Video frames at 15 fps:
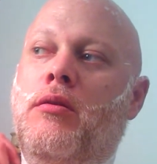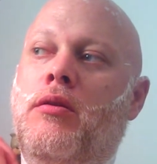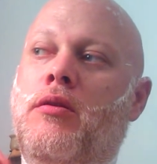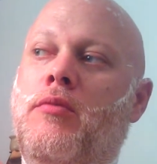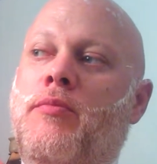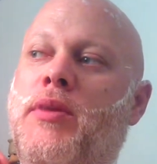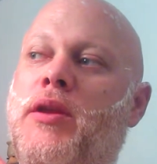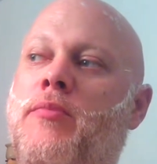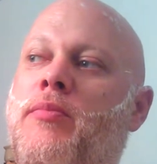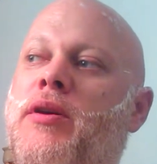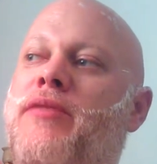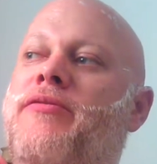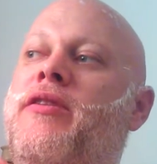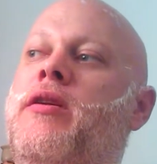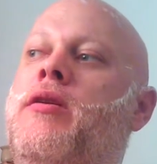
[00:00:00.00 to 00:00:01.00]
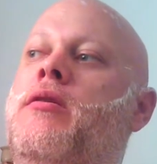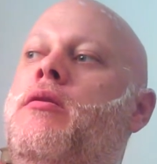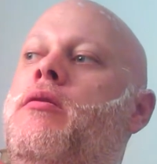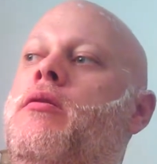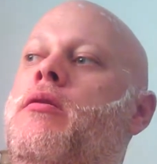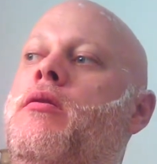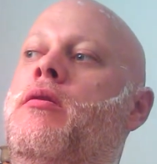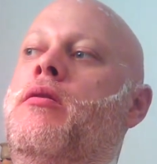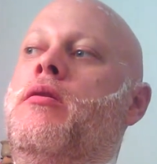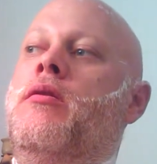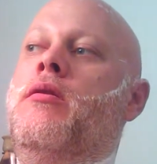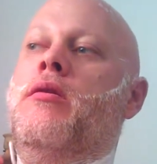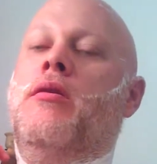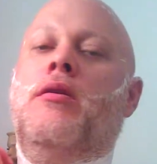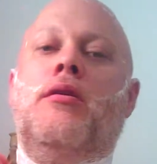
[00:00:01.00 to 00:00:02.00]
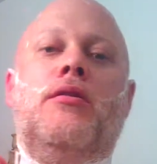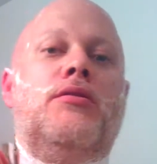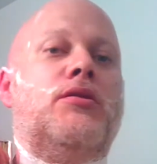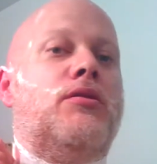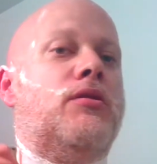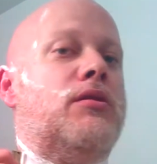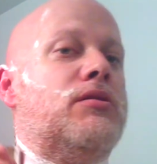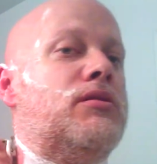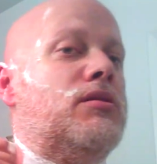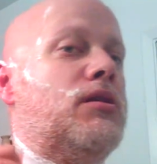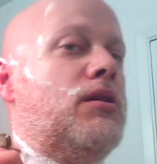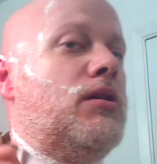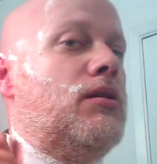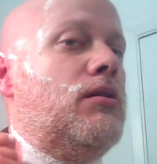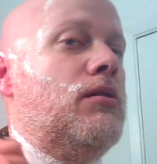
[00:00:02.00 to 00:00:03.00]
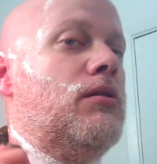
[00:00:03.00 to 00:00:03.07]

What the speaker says: A little bit of buffing, as you can see.